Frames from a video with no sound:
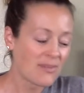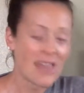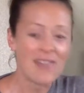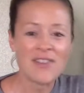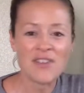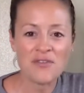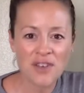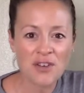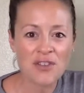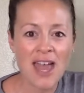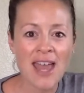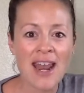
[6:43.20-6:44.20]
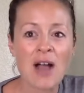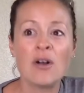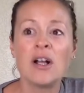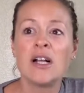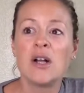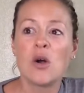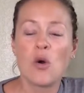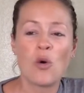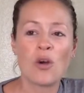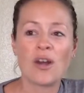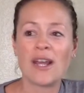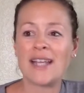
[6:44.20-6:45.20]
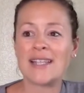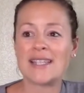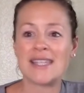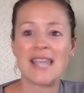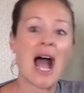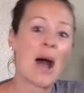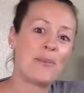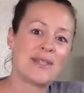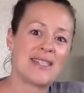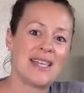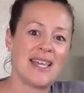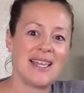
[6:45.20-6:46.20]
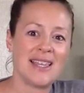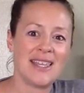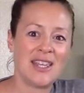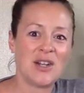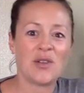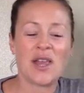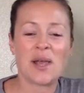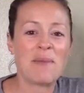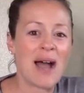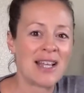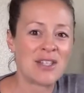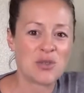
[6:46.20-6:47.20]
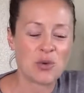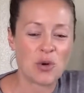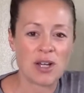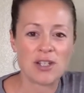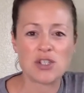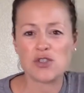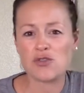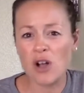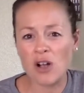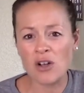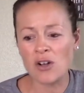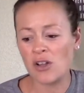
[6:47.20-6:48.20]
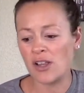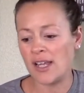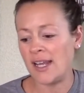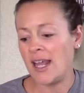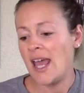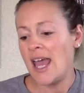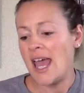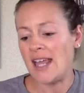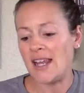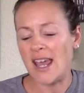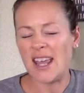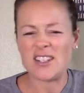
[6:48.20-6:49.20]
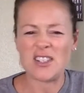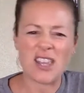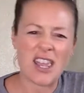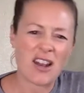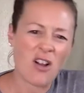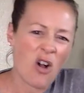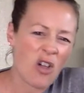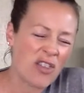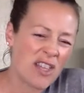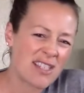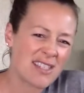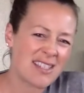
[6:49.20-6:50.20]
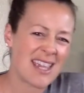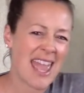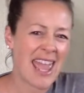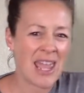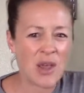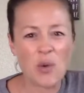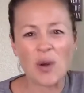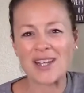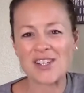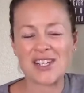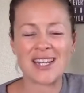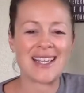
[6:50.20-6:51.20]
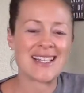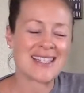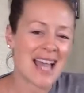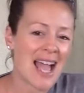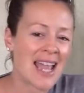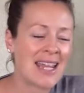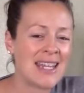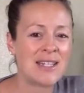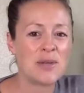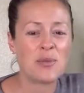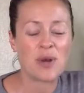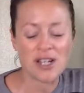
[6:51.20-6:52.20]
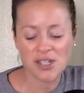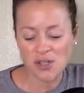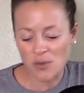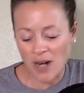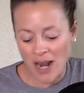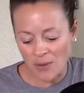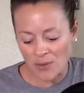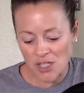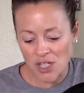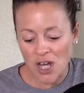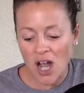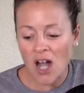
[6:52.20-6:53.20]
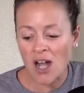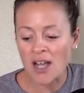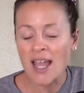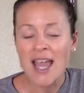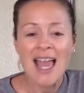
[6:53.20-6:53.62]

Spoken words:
And they figure that out. Or it's the opposite, you know, like my story, struggle and all this anguish and anxiety and depression when I was young.